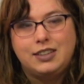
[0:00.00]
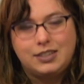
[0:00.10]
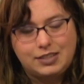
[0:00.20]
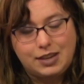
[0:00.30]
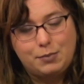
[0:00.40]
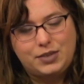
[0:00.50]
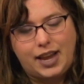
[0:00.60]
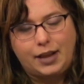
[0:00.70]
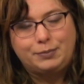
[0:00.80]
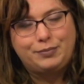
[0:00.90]

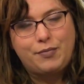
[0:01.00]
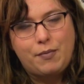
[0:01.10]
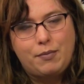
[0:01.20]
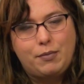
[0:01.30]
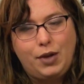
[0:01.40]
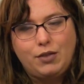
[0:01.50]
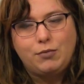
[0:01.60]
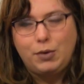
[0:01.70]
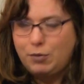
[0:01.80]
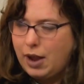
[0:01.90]
someday.
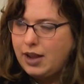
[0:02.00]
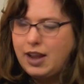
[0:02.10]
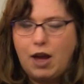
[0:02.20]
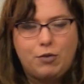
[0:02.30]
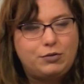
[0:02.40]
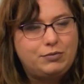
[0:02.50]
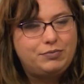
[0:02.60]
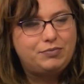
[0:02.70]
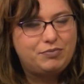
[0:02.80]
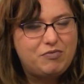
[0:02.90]
But right now,
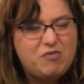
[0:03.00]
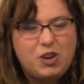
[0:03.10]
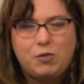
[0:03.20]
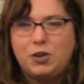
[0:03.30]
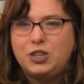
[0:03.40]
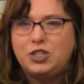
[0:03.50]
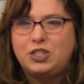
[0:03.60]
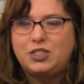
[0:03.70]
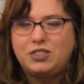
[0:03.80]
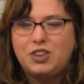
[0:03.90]
we're
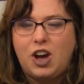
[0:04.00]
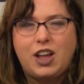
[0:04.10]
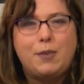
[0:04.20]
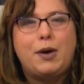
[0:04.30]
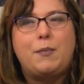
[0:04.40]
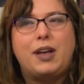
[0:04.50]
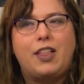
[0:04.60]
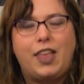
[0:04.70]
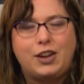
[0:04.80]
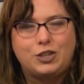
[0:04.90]
just talking about my
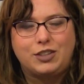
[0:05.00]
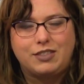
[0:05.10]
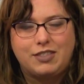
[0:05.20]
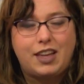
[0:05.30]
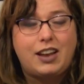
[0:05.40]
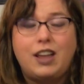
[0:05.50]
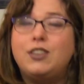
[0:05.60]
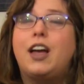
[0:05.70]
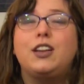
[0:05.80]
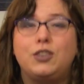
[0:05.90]
collection. That
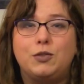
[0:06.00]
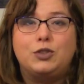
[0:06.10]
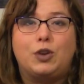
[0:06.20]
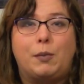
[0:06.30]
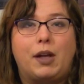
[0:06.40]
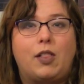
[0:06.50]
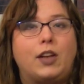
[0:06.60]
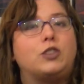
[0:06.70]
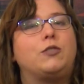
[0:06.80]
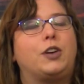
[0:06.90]
I do enjoy my
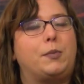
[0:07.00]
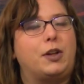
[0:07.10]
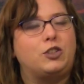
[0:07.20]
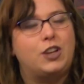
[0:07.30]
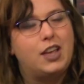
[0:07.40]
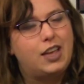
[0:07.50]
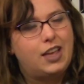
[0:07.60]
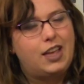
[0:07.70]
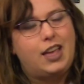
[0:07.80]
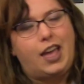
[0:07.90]
collection very much,
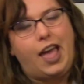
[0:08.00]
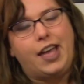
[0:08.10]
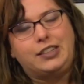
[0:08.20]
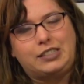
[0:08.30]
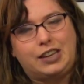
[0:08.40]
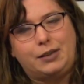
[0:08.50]
and